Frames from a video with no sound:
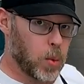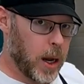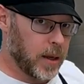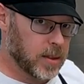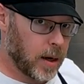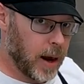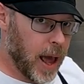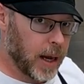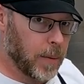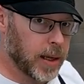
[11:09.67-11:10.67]
when I start
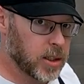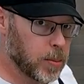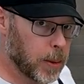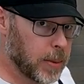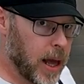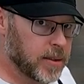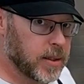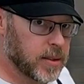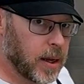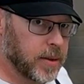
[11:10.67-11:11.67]
adding my
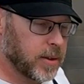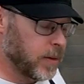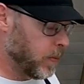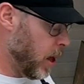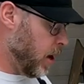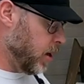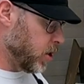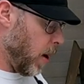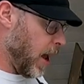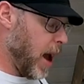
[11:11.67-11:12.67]
superplasticizer.
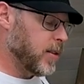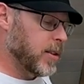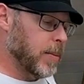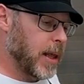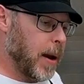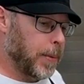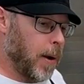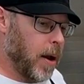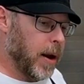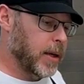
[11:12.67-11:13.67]
So I add some of that
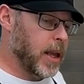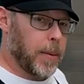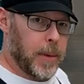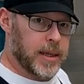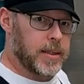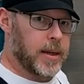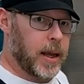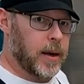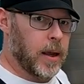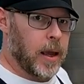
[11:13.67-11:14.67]
product, I mix it
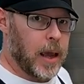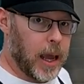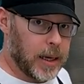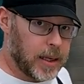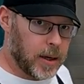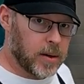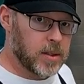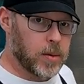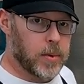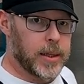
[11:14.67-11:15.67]
in, and here's
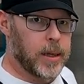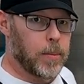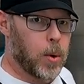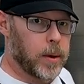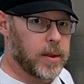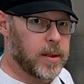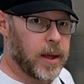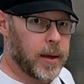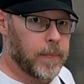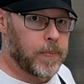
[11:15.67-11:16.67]
the really important
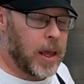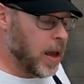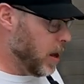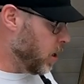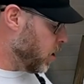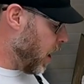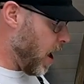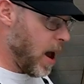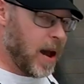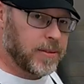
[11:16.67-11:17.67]
thing. You
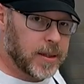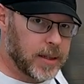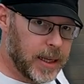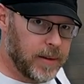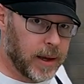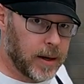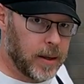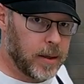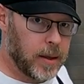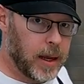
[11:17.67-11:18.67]
have to leave it
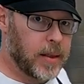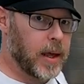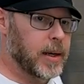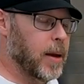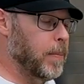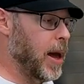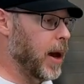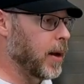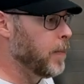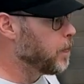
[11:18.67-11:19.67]
and then come
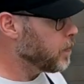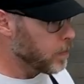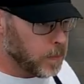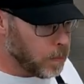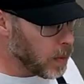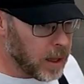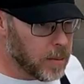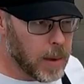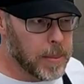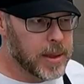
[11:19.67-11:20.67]
back.
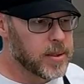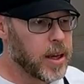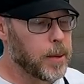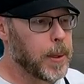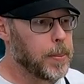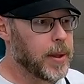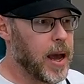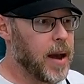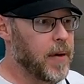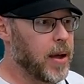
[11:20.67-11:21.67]
Maybe there's other people
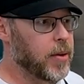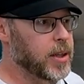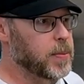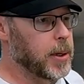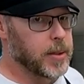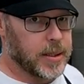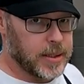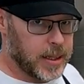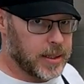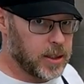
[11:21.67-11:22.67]
that have other
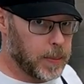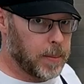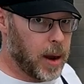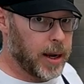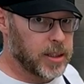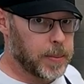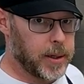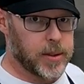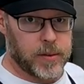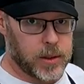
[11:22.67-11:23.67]
experiences. This has been my
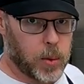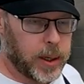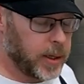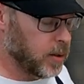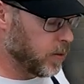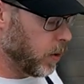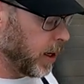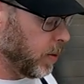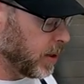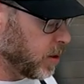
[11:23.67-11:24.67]
experience over 20 years of working with